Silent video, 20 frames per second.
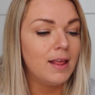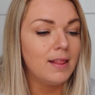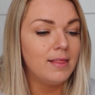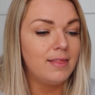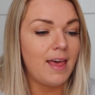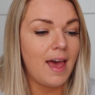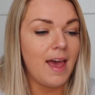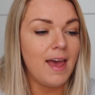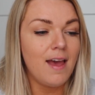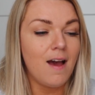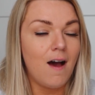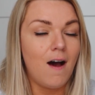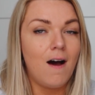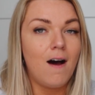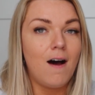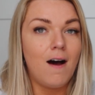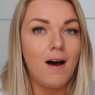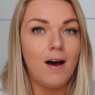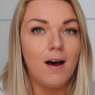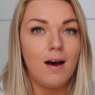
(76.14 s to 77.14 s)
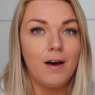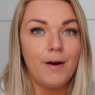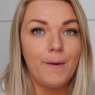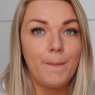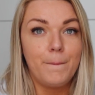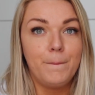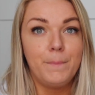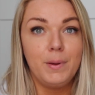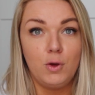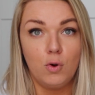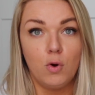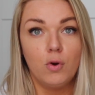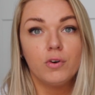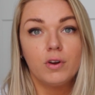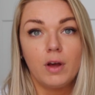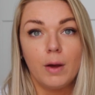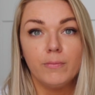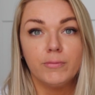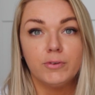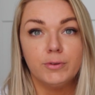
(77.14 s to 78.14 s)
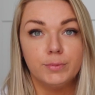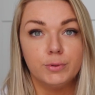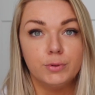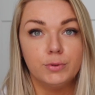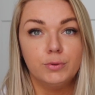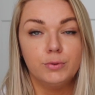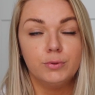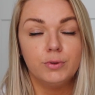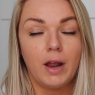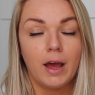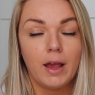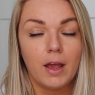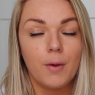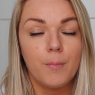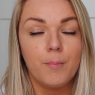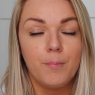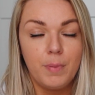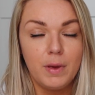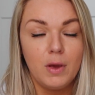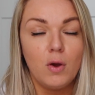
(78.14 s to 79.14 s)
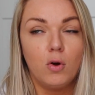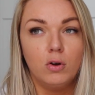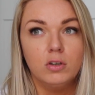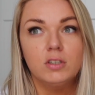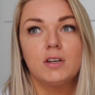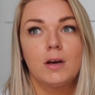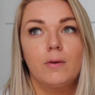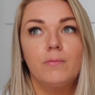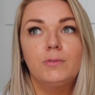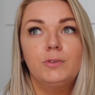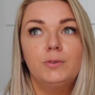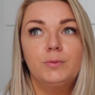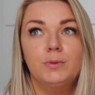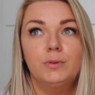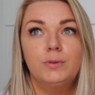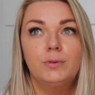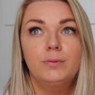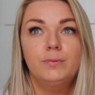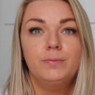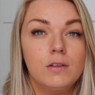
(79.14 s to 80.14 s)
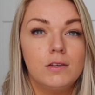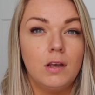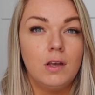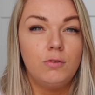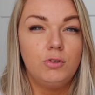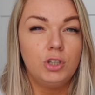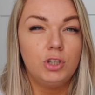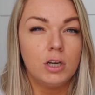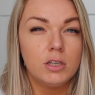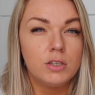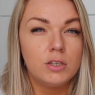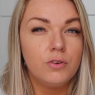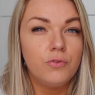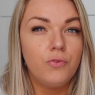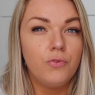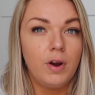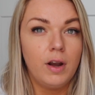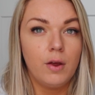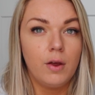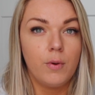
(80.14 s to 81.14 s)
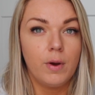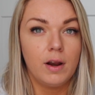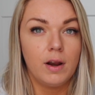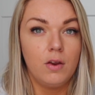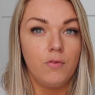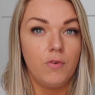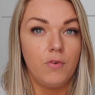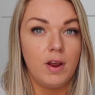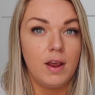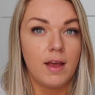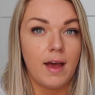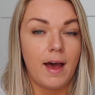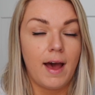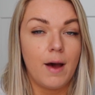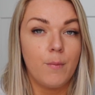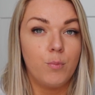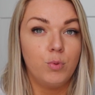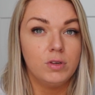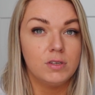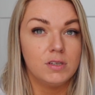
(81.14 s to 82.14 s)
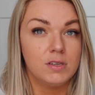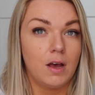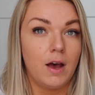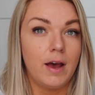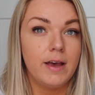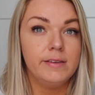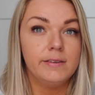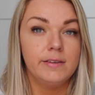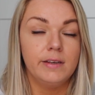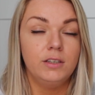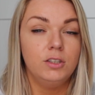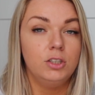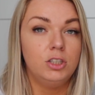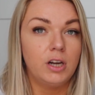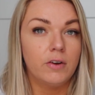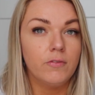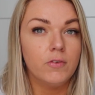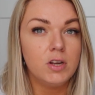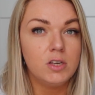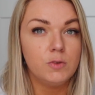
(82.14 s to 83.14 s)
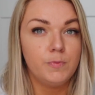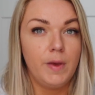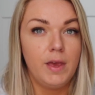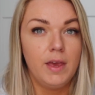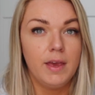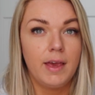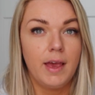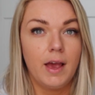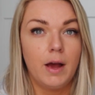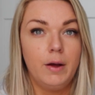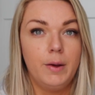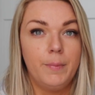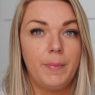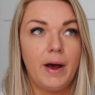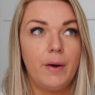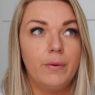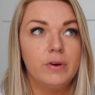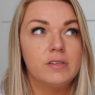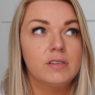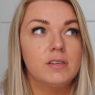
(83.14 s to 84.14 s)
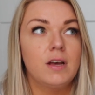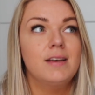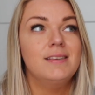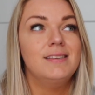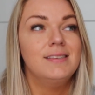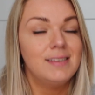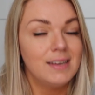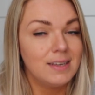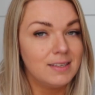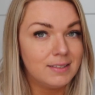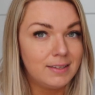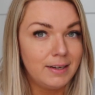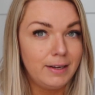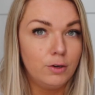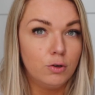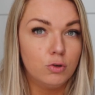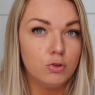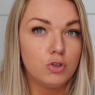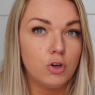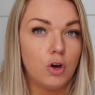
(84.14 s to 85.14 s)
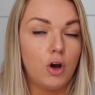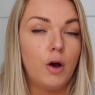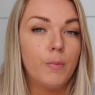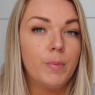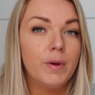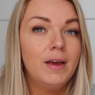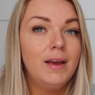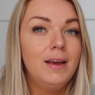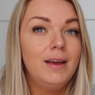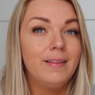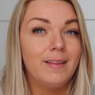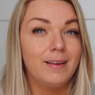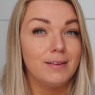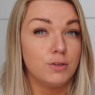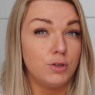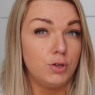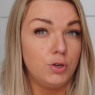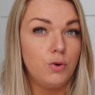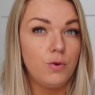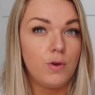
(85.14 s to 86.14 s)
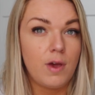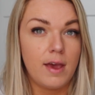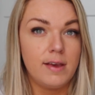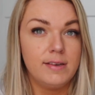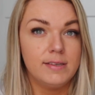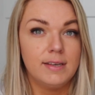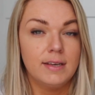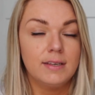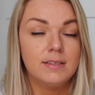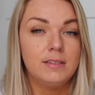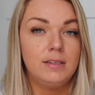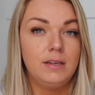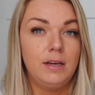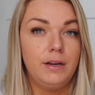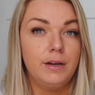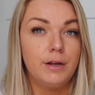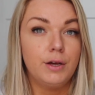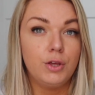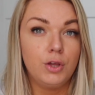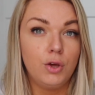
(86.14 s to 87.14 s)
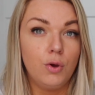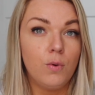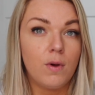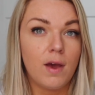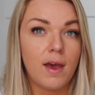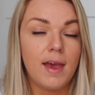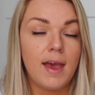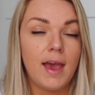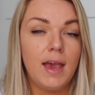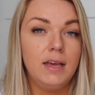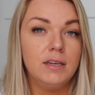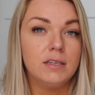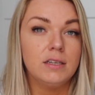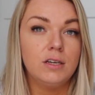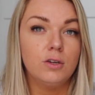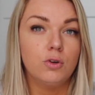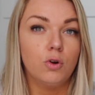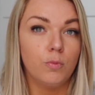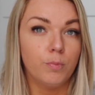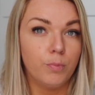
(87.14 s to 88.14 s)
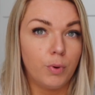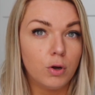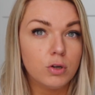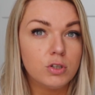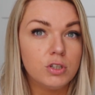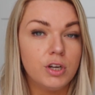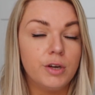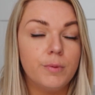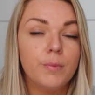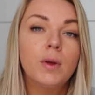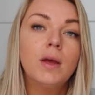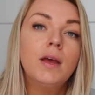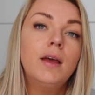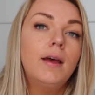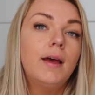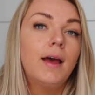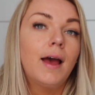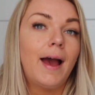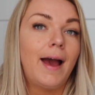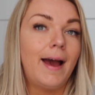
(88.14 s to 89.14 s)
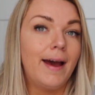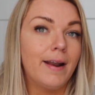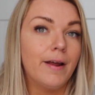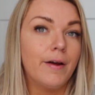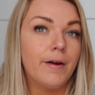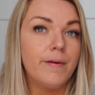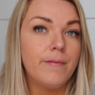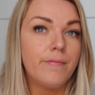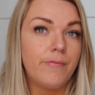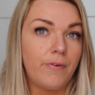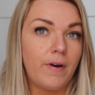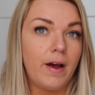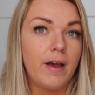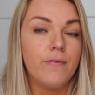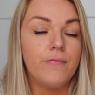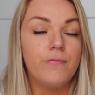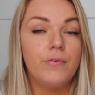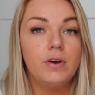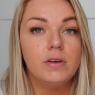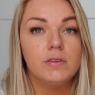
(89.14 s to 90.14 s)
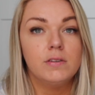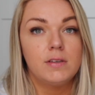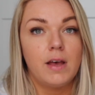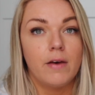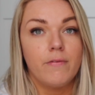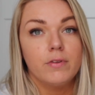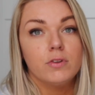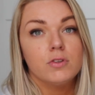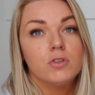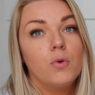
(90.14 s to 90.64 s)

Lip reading: They are beyond comfortable, like beyond comfortable. So just to really quickly recap with sizing, generally speaking, I'm about a size 16 on top, that's a UK 16, a UK 18 on bottom, and I'm 5'7".